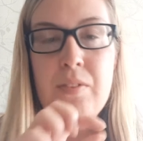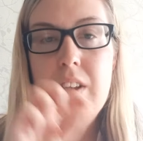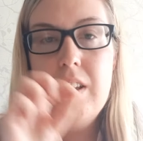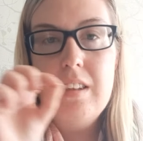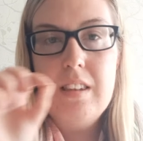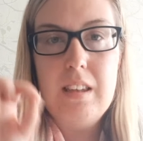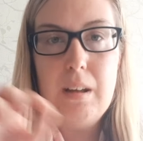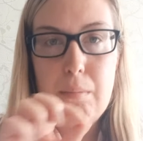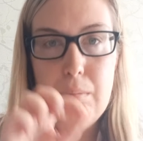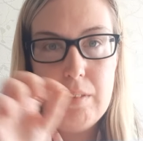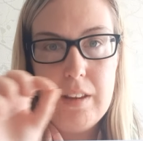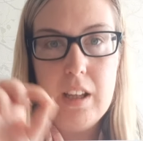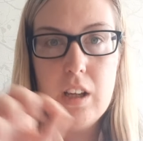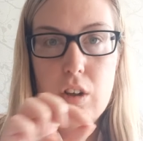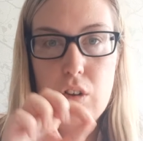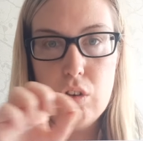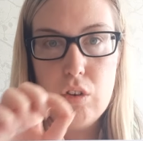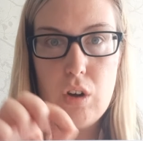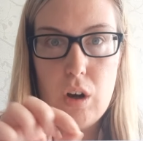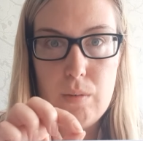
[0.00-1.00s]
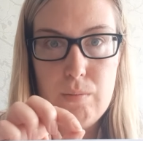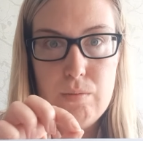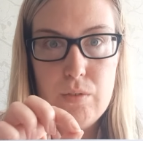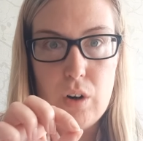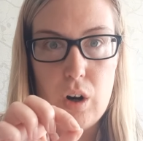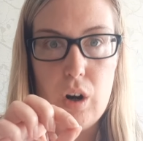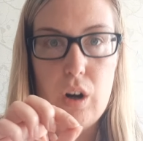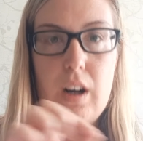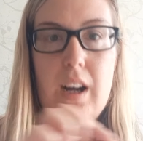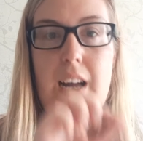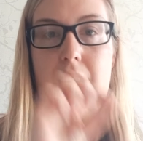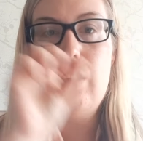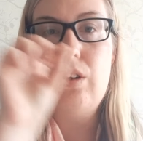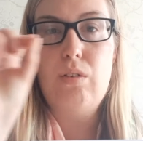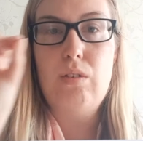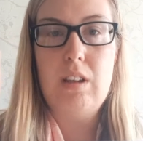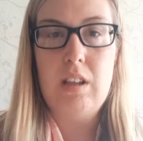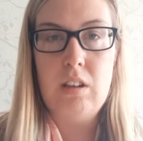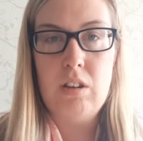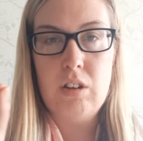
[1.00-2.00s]
something has gone wrong and you
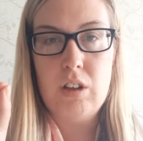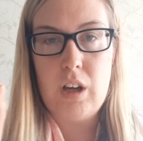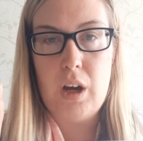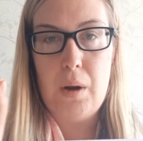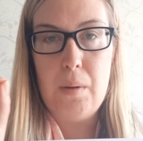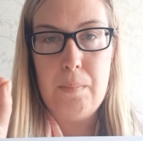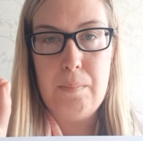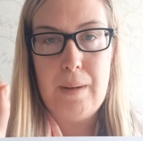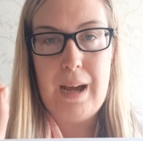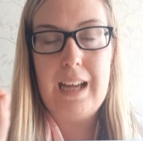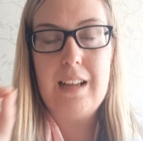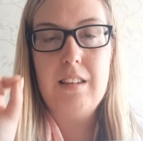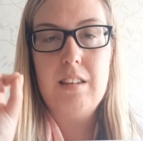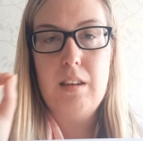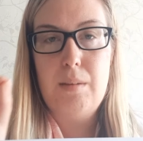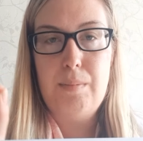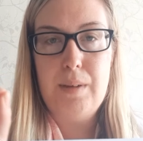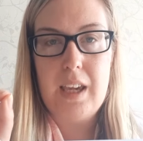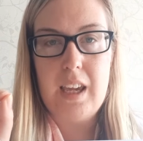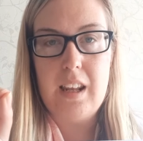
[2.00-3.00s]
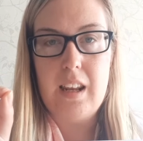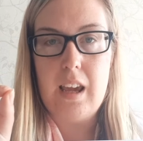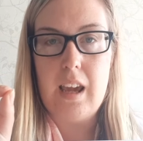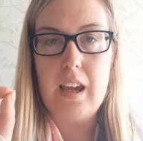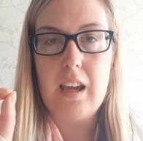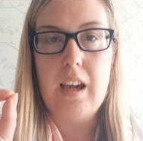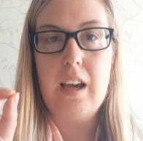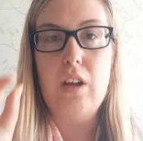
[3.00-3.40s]
need to go back to the beginning